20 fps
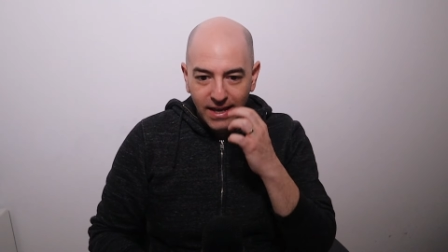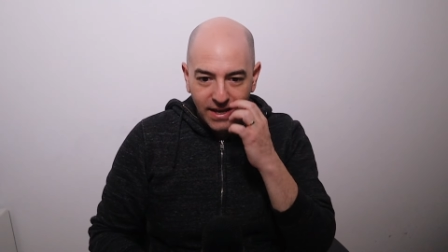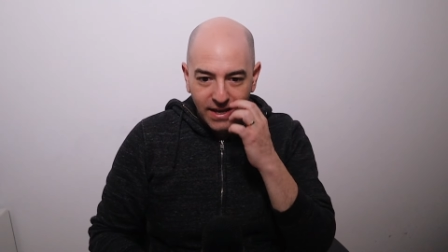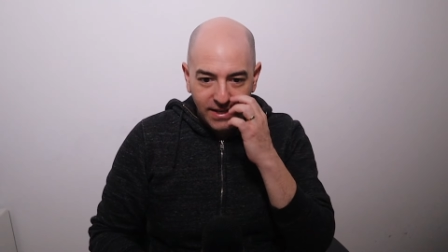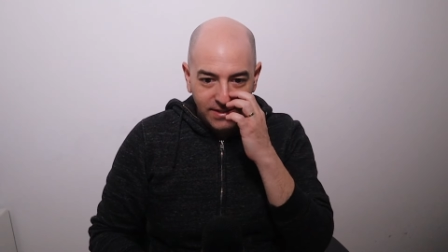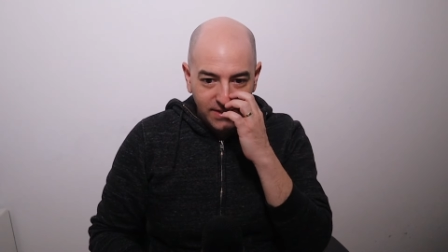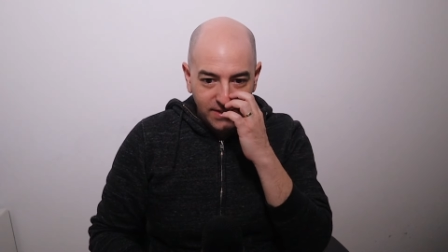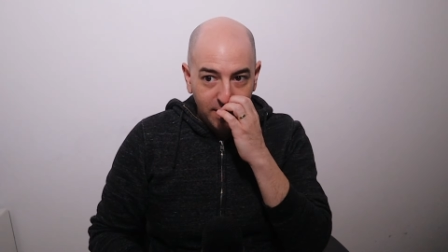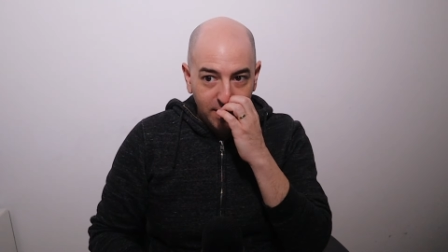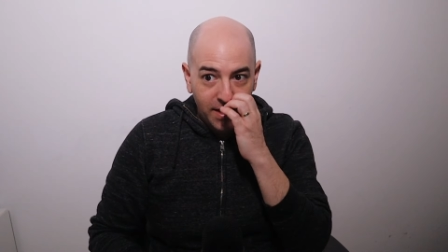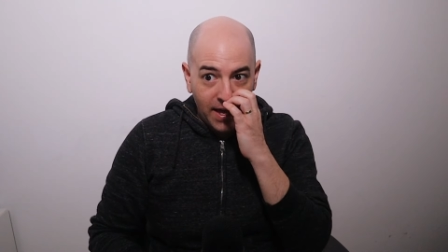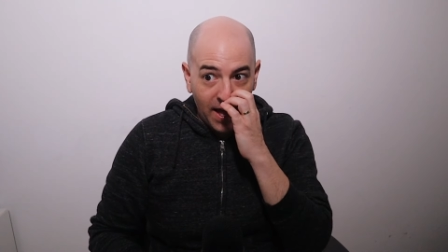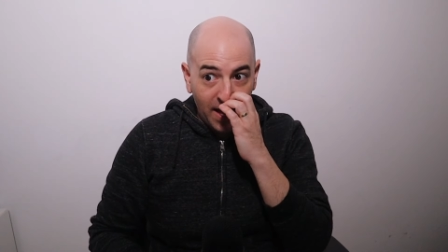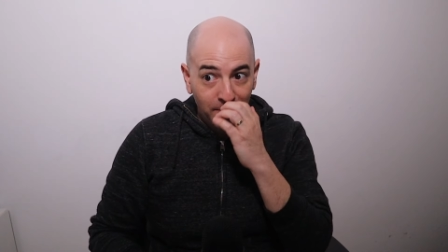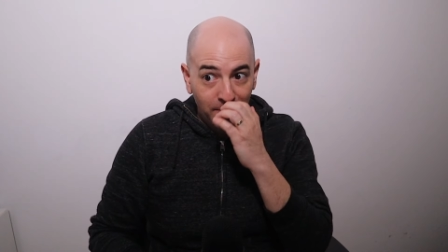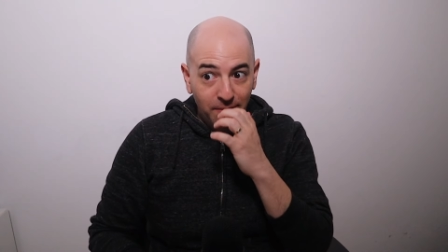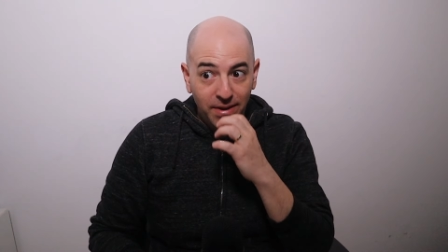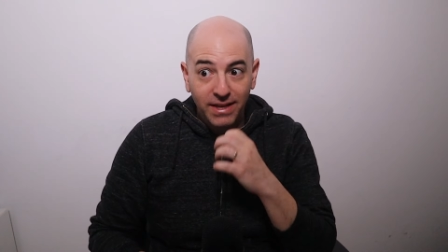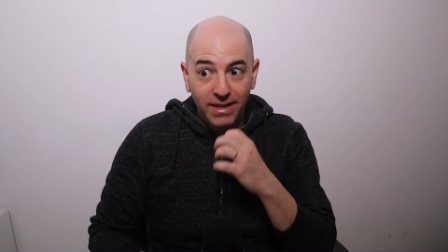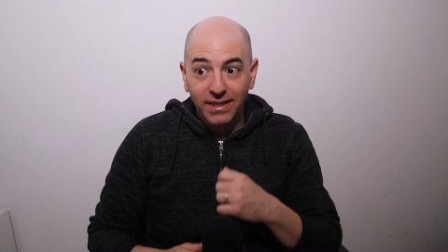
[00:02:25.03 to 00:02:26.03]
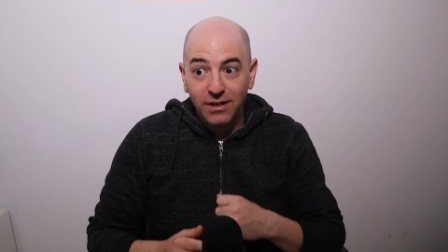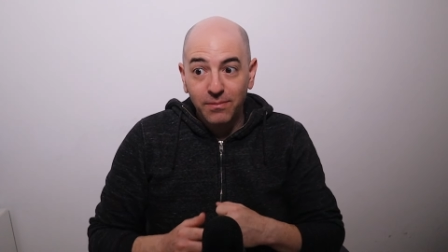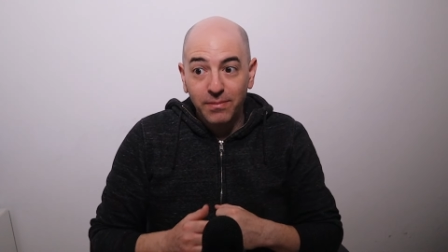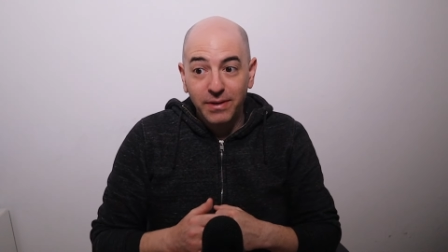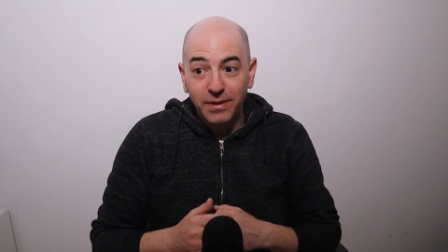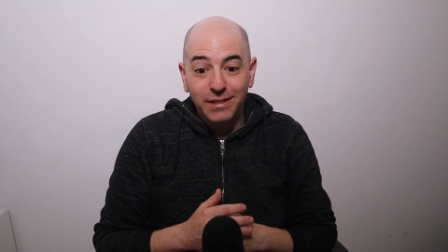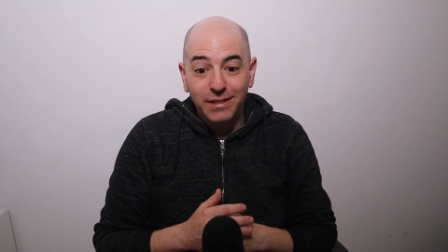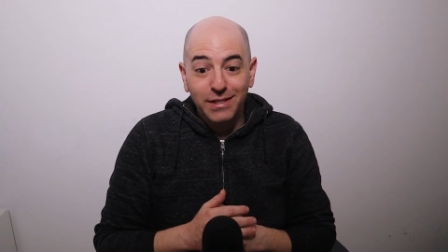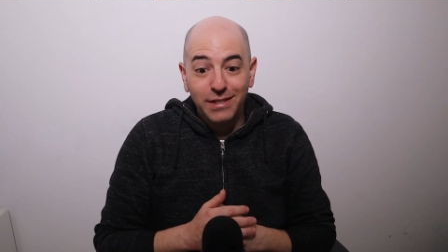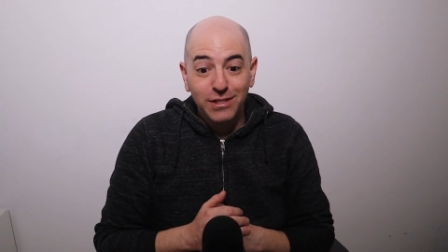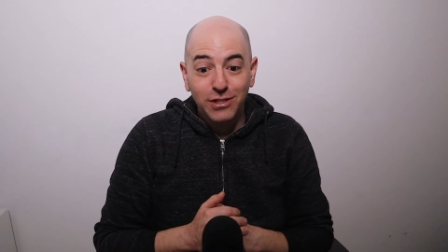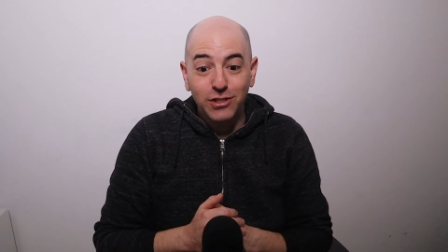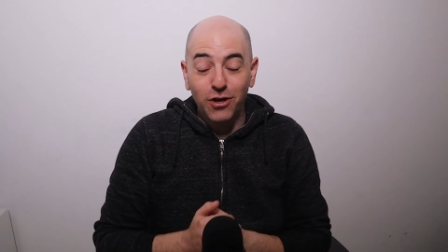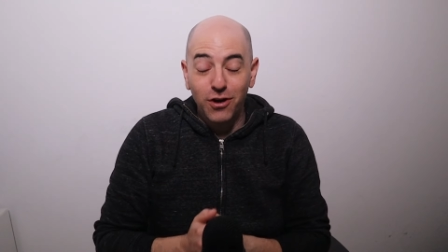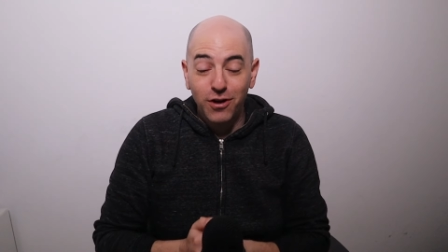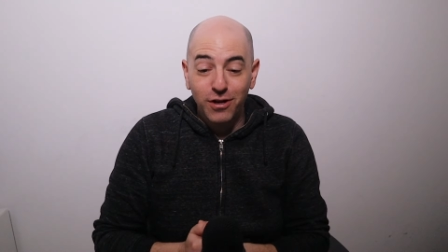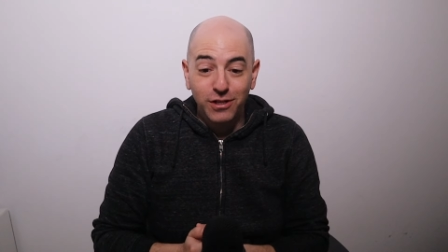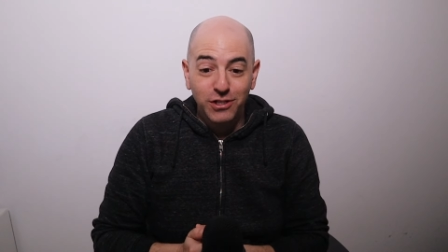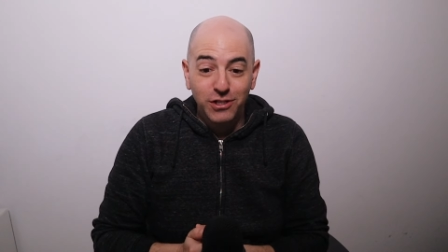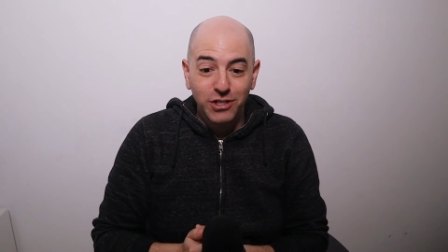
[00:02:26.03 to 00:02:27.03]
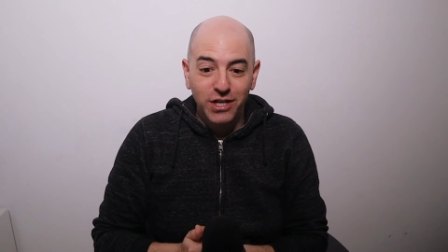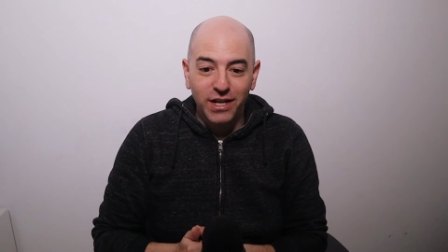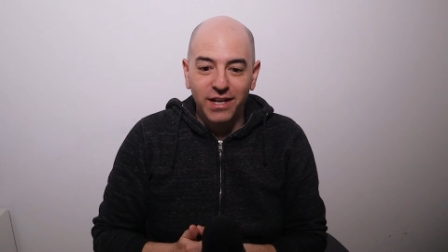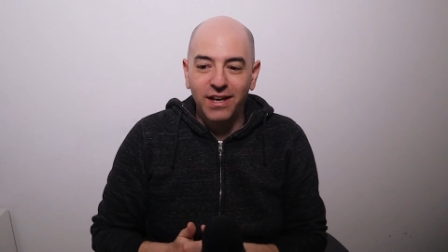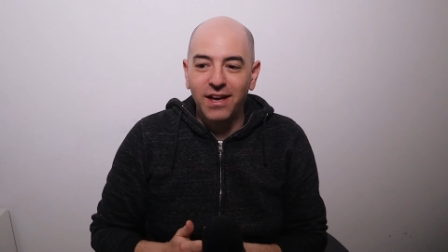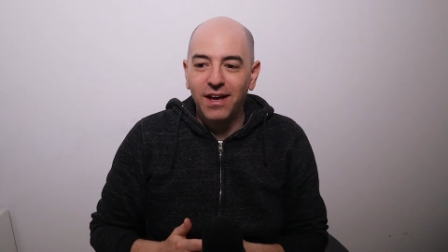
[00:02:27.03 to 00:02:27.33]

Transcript: yes, it can be a little bit discouraging,